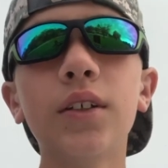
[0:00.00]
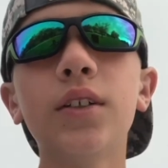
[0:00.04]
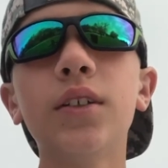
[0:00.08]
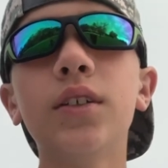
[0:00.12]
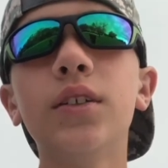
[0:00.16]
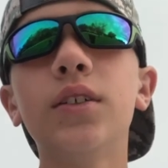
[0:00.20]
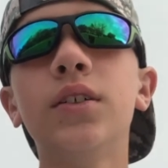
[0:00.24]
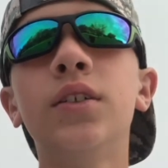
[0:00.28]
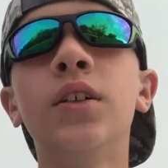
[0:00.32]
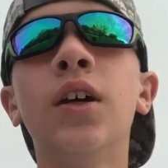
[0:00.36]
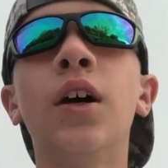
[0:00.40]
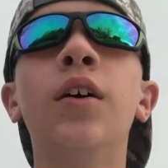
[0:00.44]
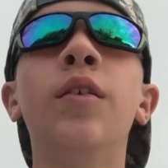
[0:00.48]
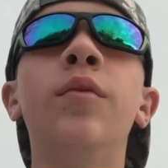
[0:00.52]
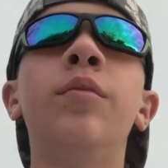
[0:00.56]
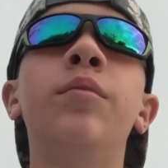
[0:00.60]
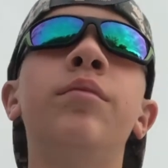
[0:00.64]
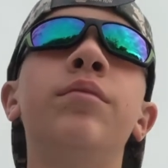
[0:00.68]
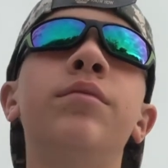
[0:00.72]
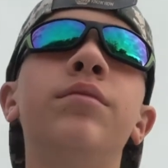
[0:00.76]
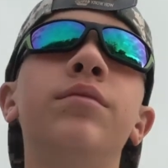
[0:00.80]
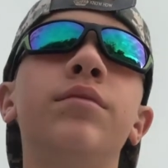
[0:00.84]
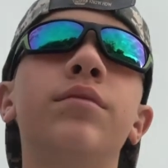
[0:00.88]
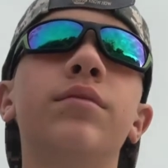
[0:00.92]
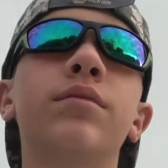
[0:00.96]
So,
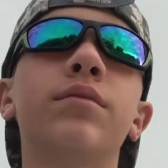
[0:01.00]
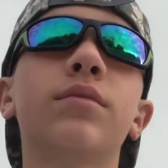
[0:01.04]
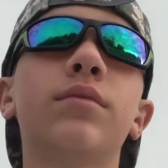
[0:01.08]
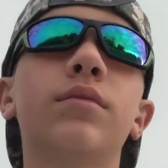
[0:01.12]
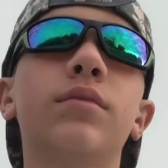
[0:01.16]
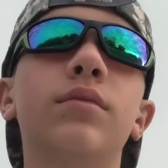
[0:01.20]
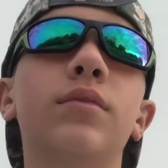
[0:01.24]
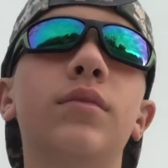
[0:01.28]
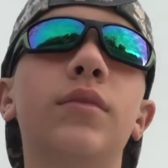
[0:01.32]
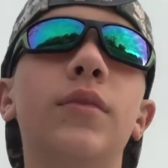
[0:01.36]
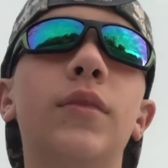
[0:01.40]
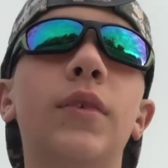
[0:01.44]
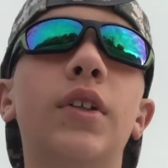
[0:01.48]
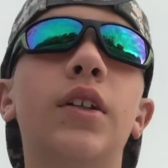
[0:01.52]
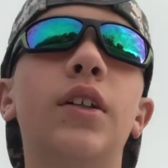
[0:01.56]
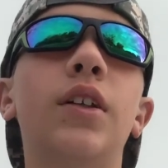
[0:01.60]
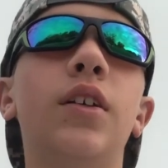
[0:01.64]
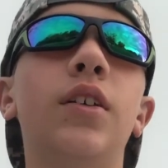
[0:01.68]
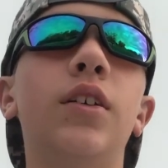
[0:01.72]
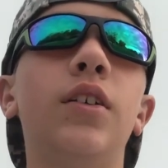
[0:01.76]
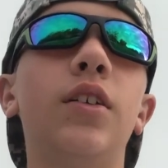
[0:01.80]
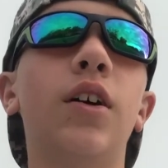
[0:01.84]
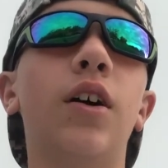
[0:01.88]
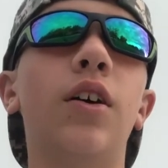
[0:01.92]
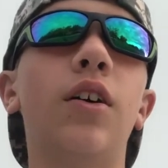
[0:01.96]

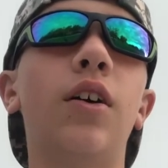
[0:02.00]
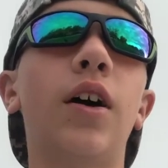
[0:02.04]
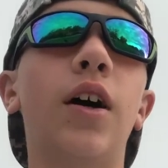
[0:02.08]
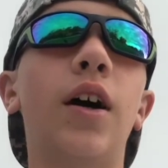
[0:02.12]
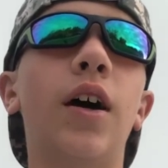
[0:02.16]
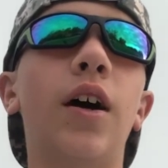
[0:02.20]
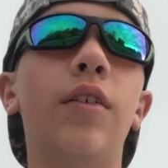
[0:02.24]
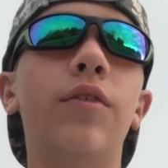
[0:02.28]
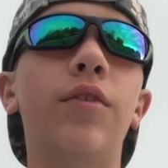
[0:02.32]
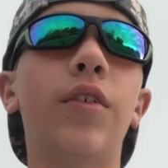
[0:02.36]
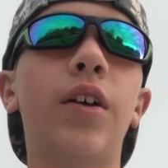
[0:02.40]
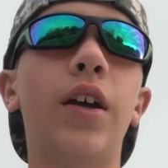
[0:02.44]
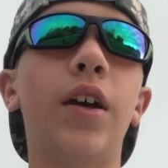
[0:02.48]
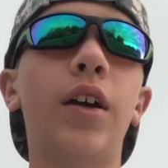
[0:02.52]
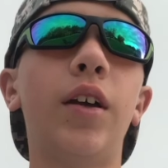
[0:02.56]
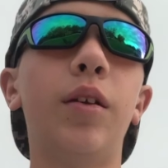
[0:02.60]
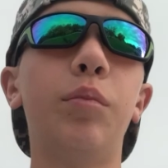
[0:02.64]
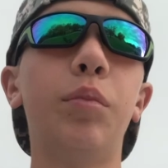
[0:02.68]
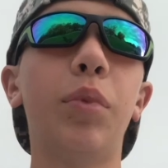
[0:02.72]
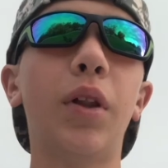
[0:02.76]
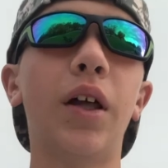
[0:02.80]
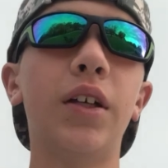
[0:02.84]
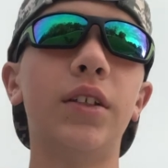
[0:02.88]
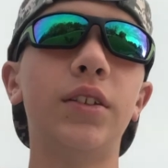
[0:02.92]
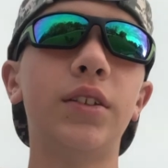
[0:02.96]
y'all have a
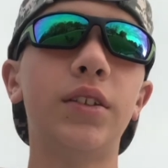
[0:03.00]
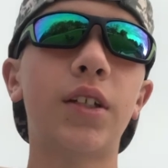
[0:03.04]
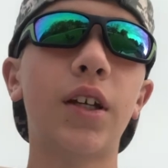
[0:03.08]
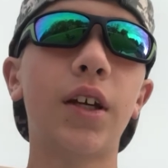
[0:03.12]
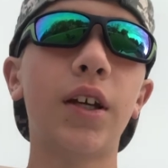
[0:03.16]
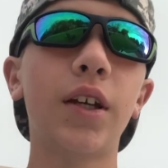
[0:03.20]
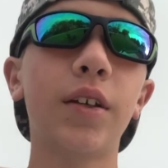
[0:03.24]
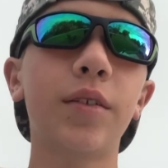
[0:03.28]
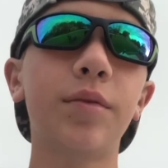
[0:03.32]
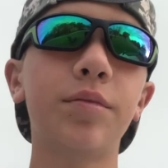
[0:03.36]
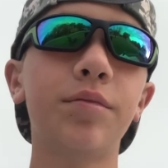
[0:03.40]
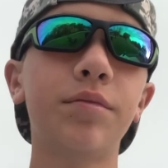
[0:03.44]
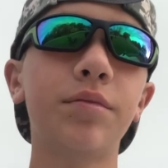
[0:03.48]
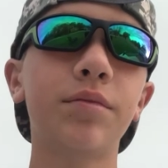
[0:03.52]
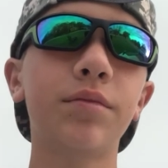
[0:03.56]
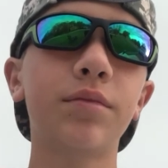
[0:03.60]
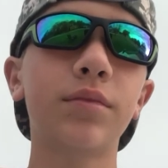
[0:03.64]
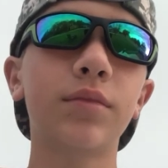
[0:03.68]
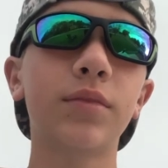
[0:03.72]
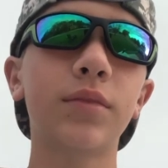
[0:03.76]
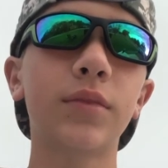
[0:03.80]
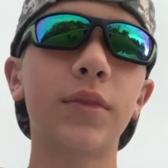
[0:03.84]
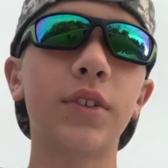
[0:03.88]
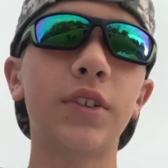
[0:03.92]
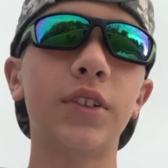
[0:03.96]
blessed day.
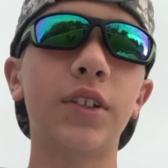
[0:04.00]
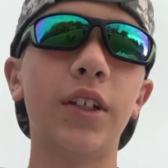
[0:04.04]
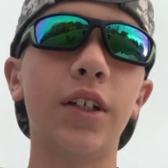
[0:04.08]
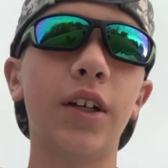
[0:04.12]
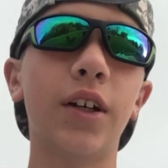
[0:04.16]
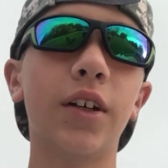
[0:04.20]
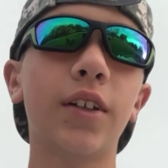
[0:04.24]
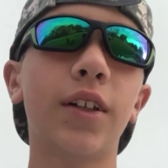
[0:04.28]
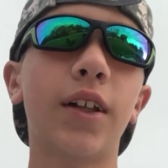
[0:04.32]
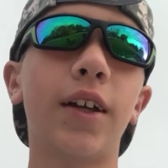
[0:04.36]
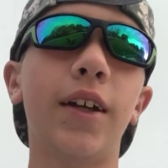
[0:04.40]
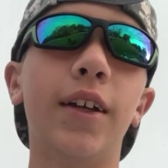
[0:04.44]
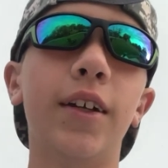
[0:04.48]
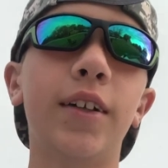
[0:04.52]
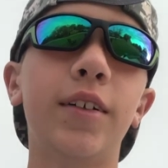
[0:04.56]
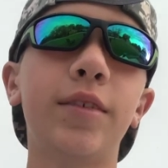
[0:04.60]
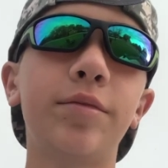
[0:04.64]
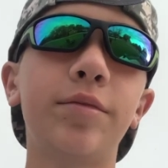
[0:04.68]
See y'all later.